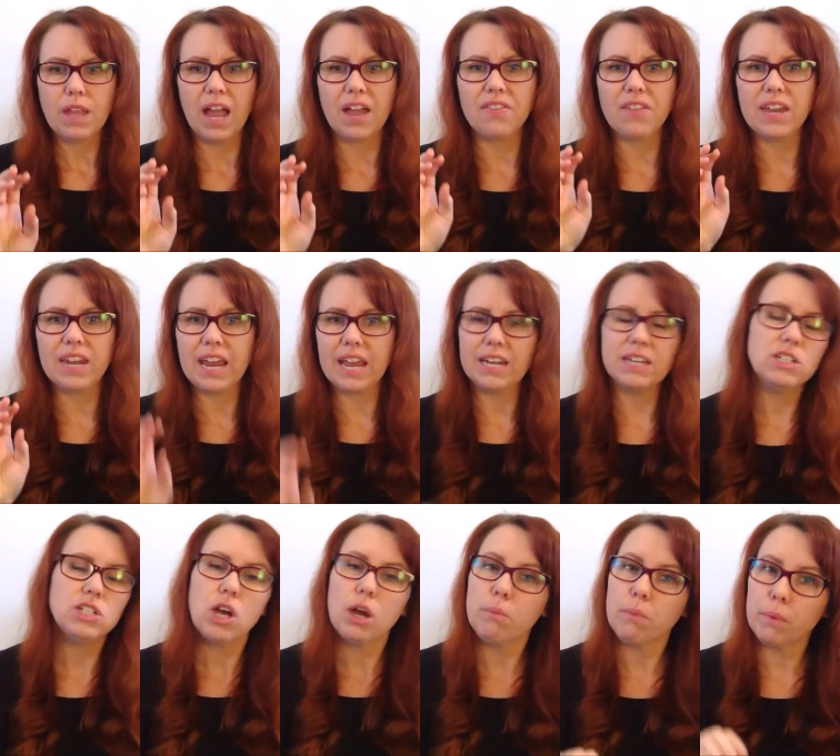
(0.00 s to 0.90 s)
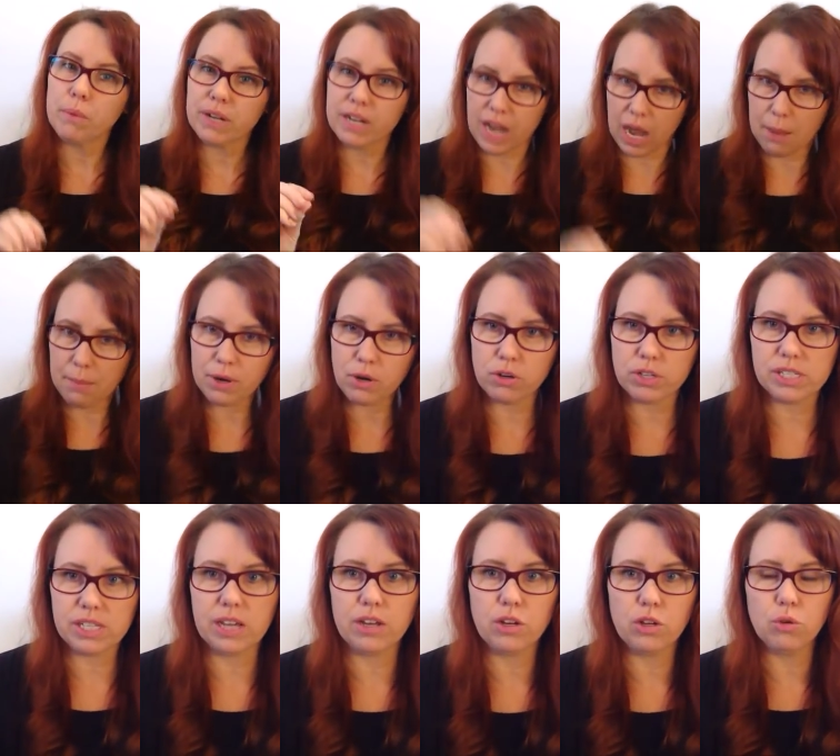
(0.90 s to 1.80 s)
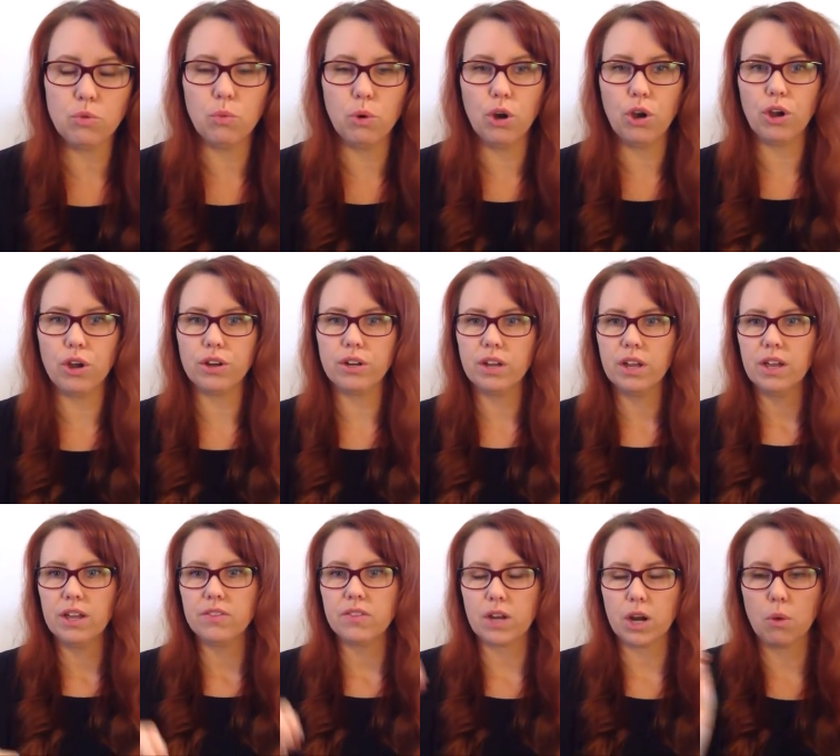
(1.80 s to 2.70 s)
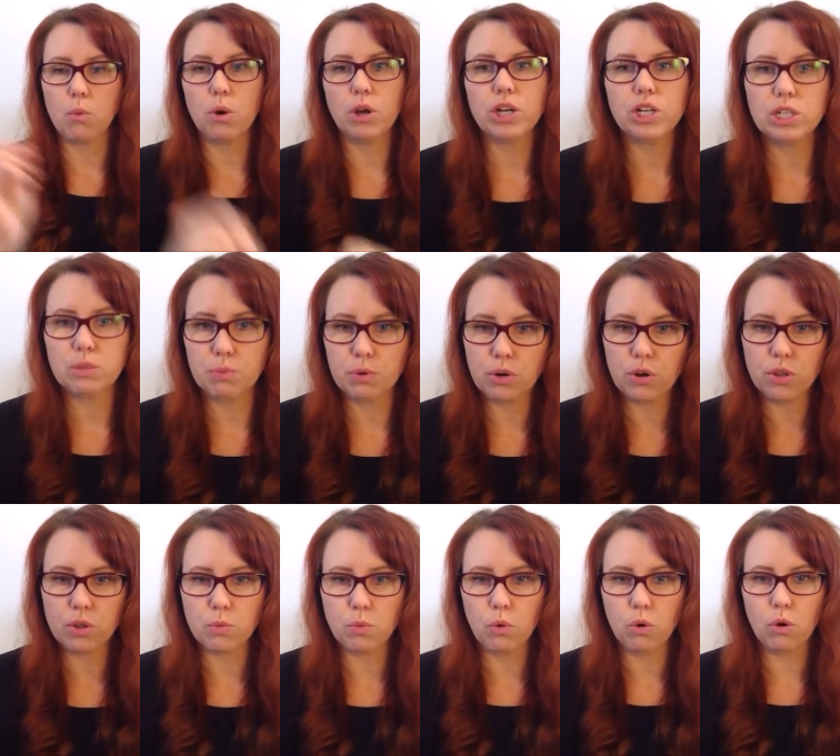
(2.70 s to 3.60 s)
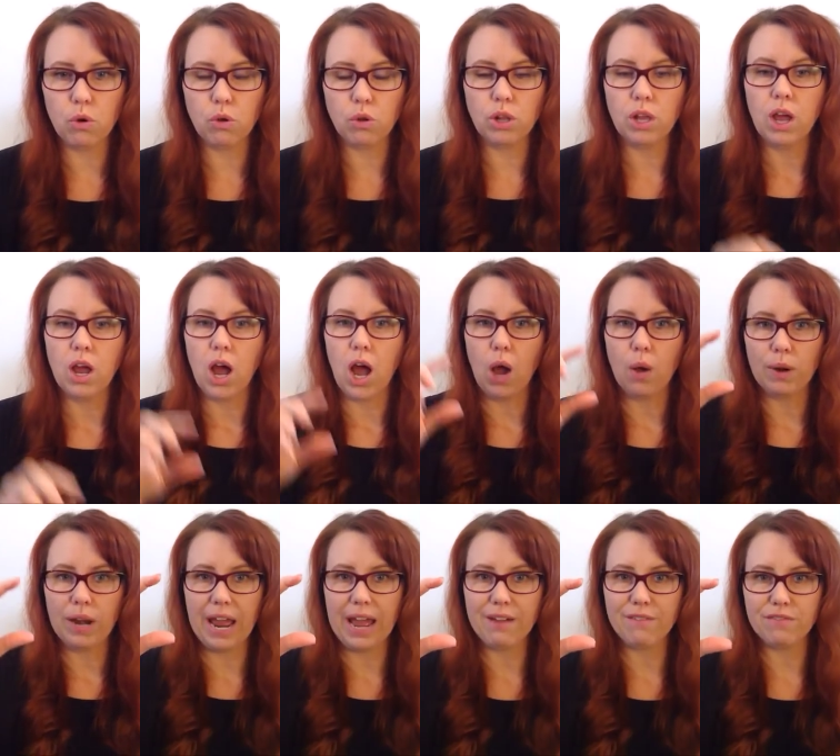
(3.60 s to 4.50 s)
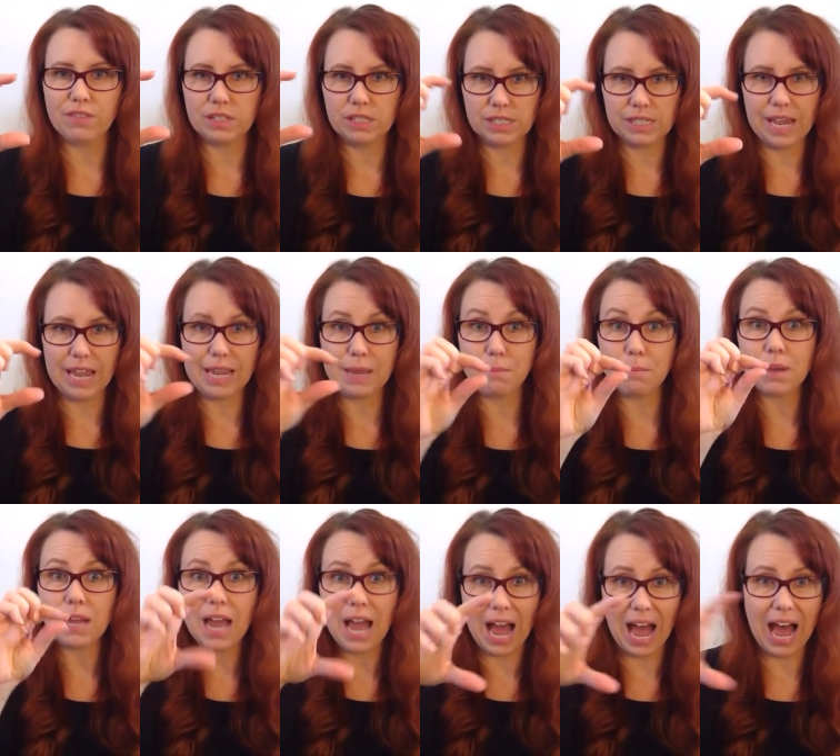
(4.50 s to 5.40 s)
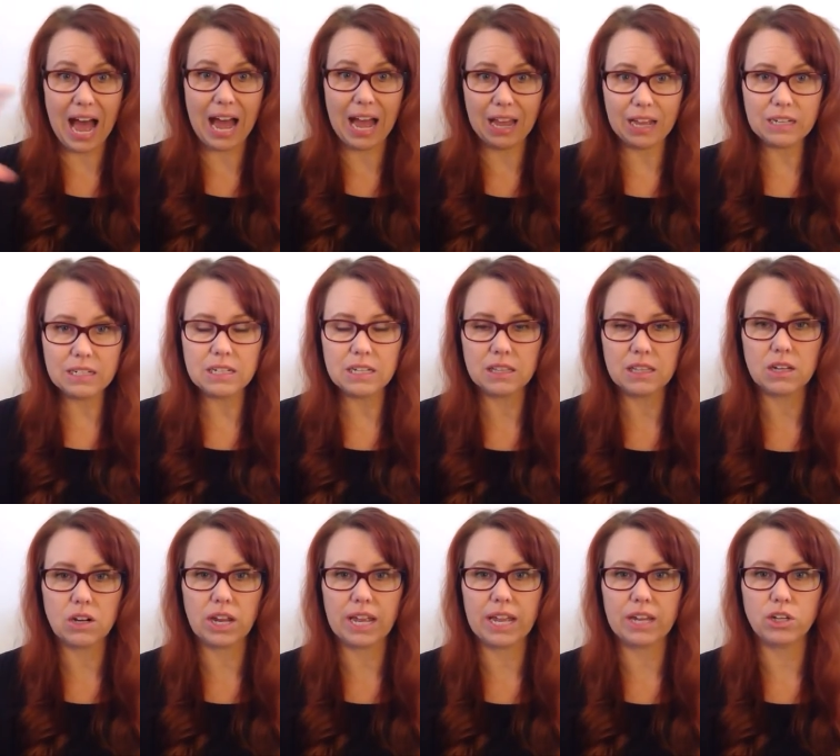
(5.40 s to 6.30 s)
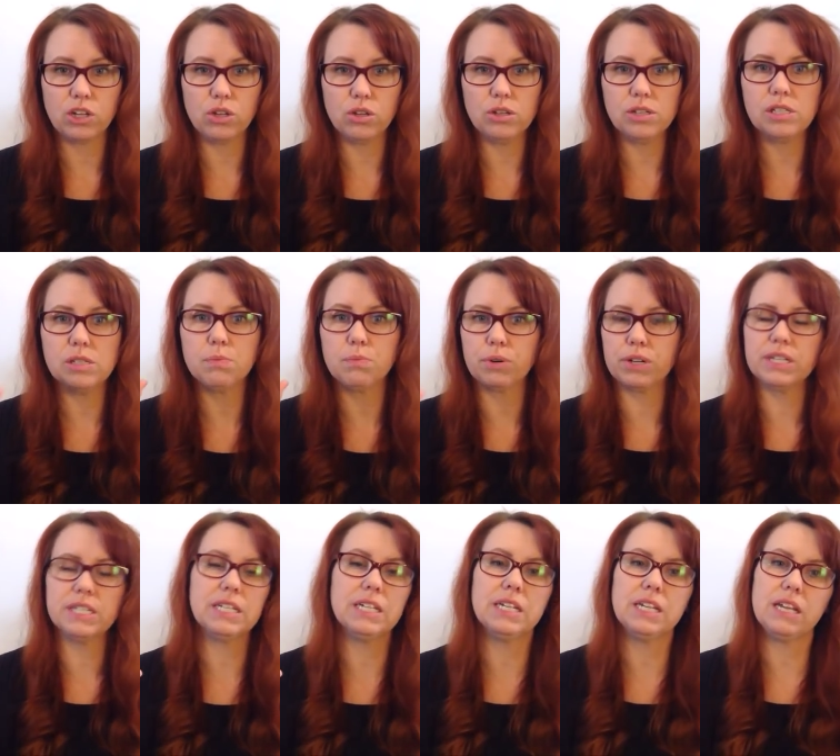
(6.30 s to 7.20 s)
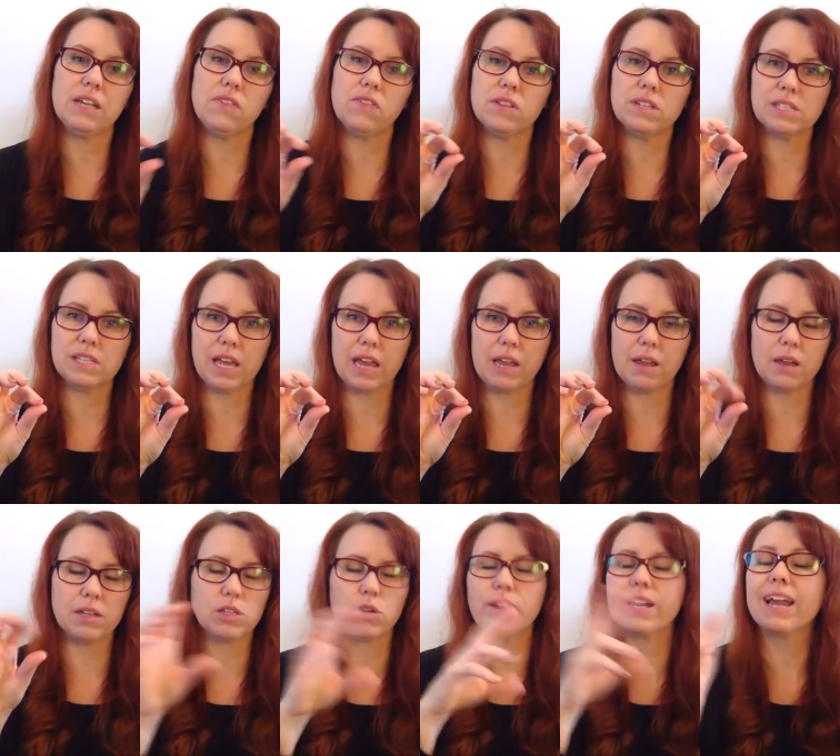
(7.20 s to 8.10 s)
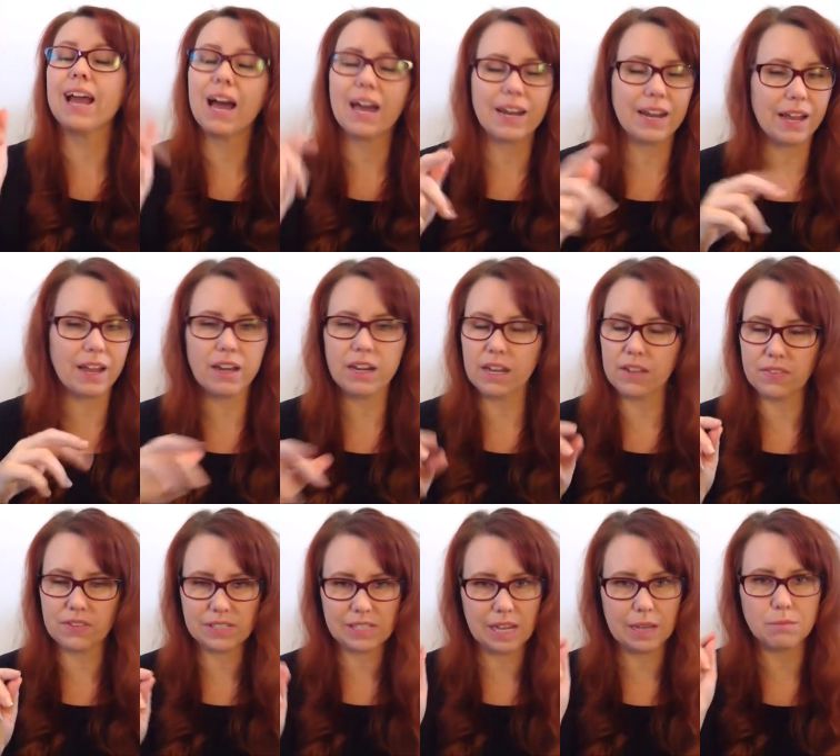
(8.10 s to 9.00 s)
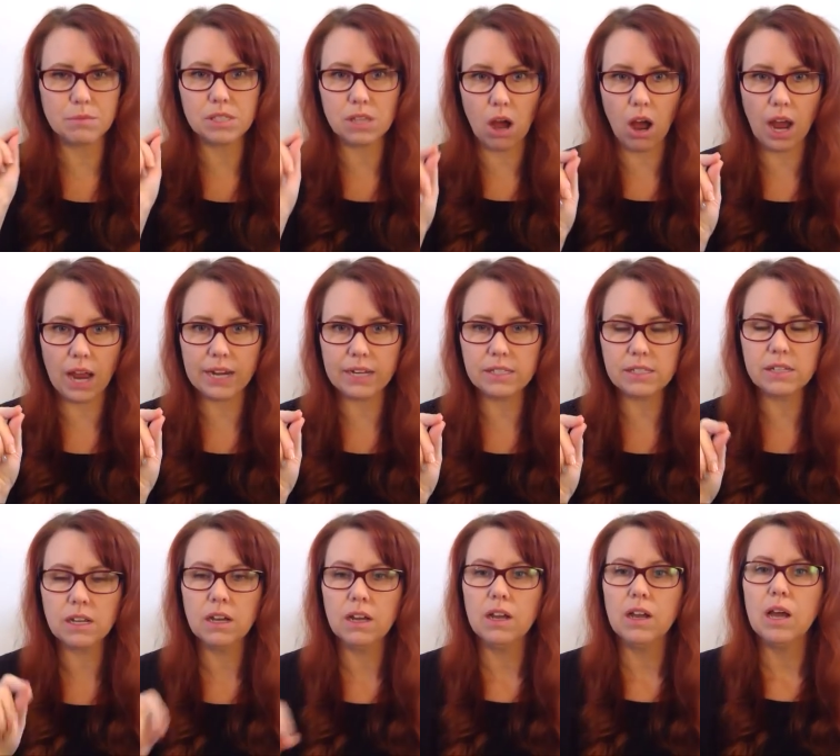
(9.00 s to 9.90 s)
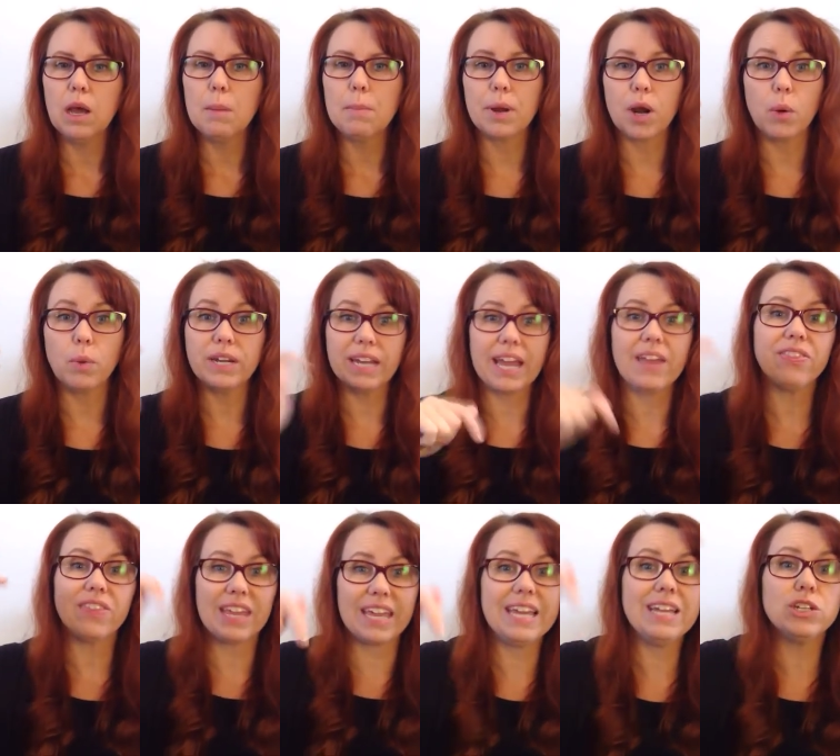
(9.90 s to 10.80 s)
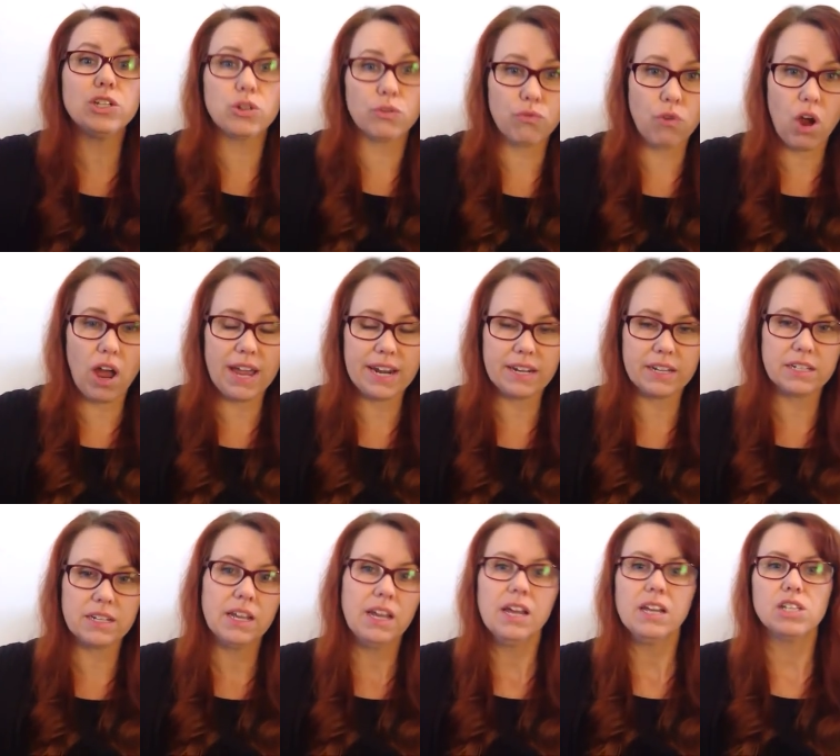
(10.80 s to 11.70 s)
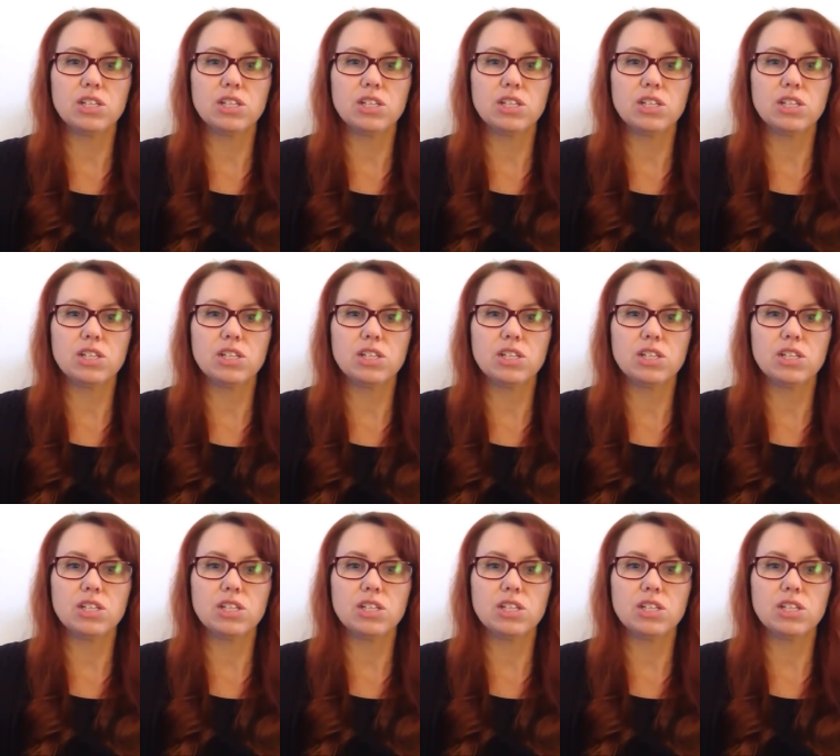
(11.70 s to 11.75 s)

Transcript: And then anytime we would come across that new word that I wanted to put on the wall, I would have the same card that I had used printed in the same, cut out in the same size, but I would get the kid to write it.